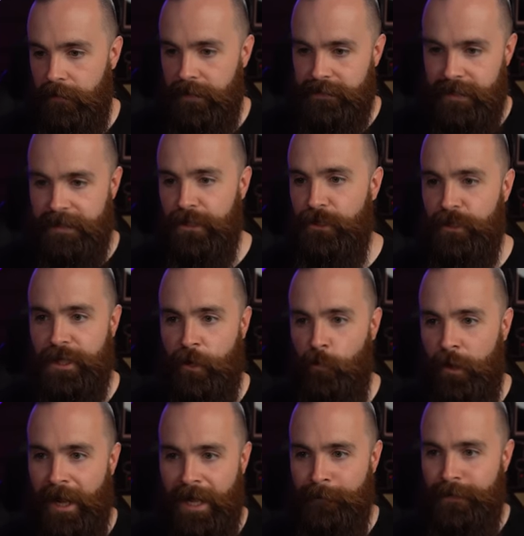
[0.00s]
and take a look at
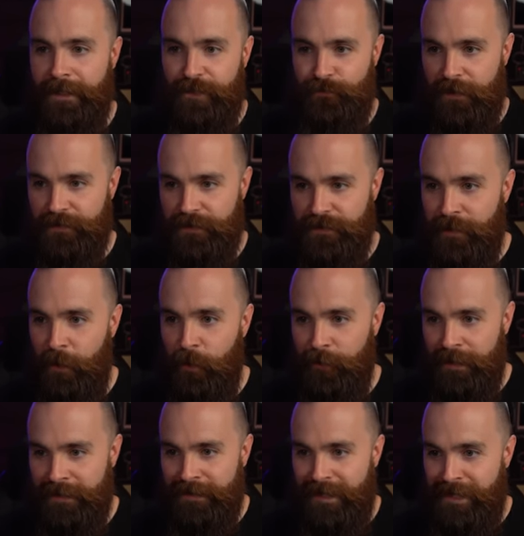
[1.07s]
what I P addresses
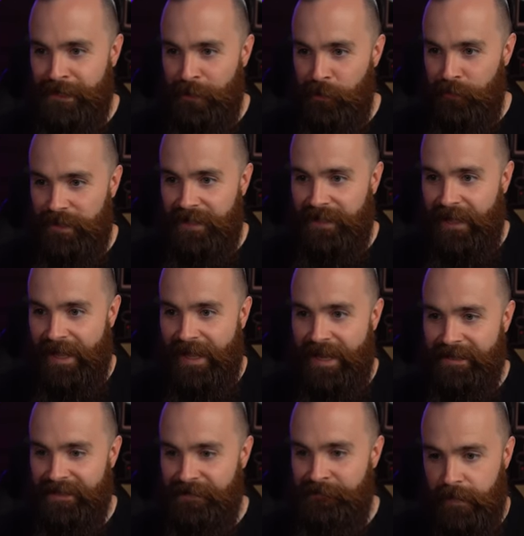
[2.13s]
Odin and Loki got
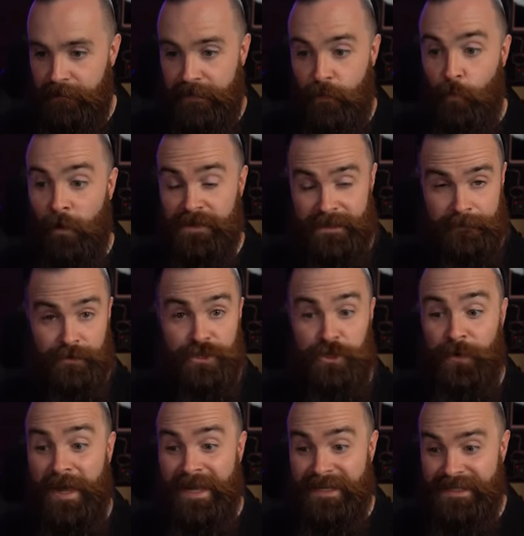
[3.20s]
handed in the one
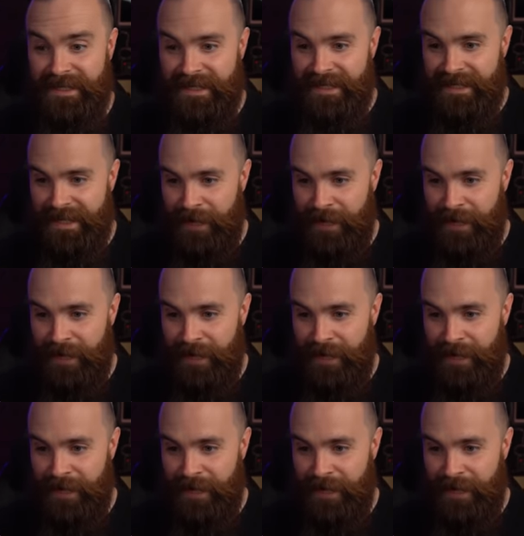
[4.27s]
seventy-two dot eighteen